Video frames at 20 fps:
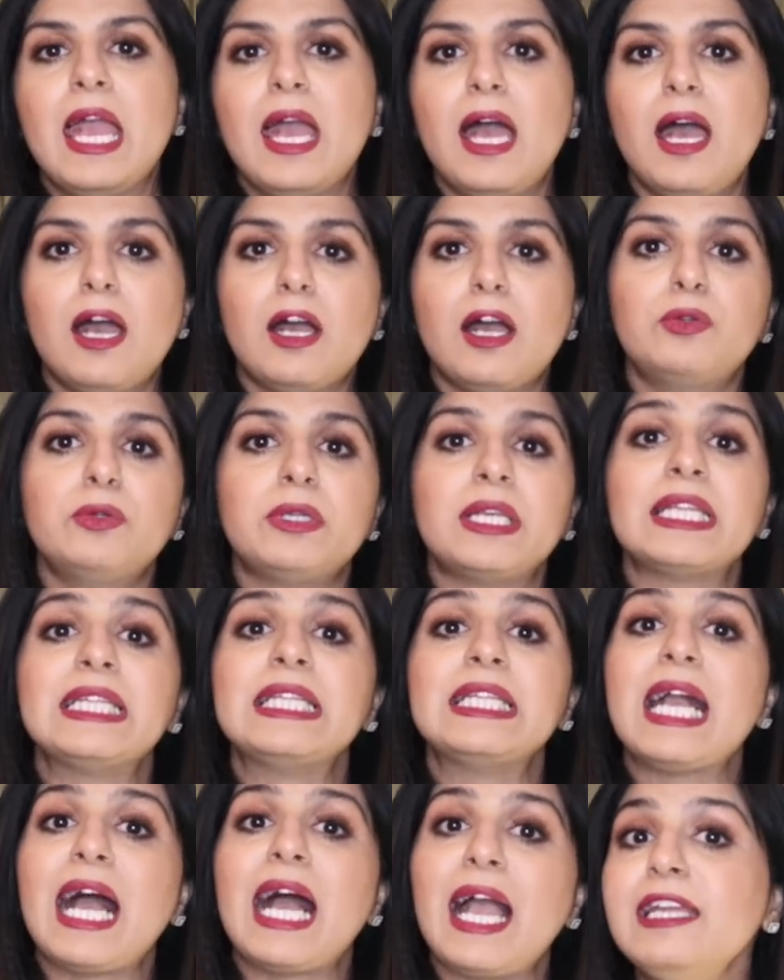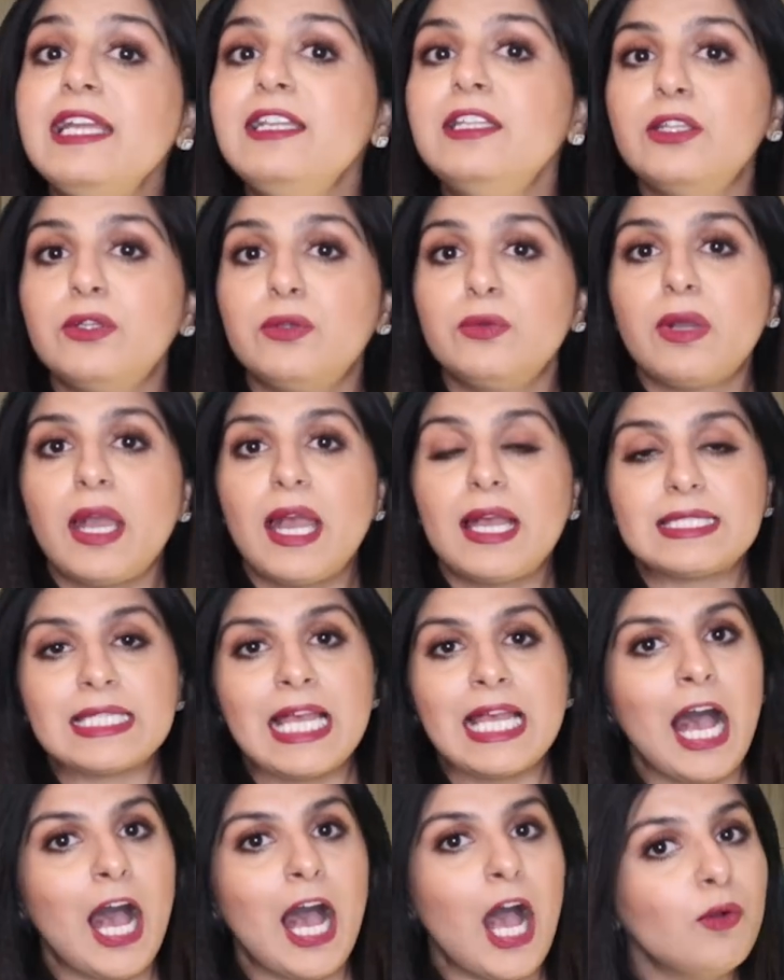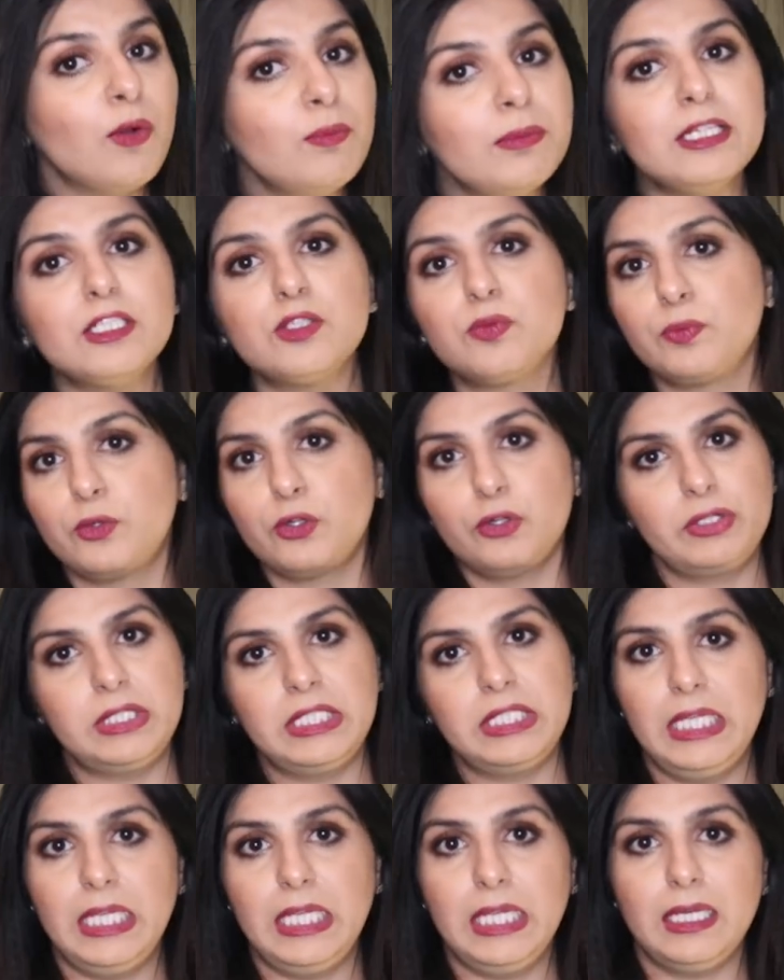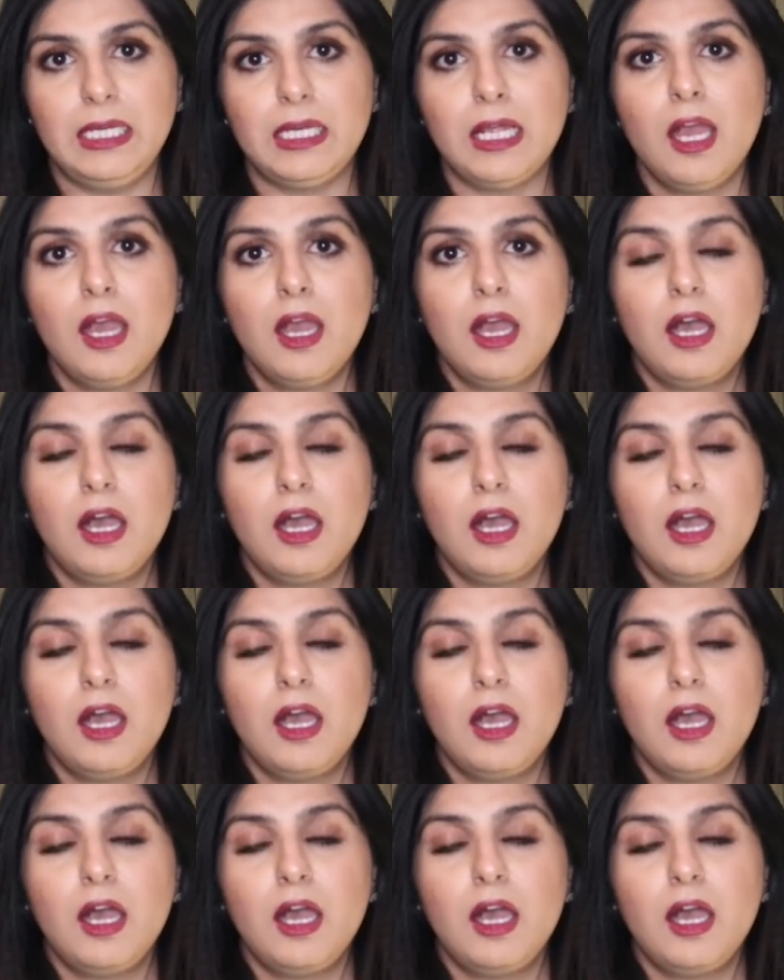uh, who can guide you as how much protein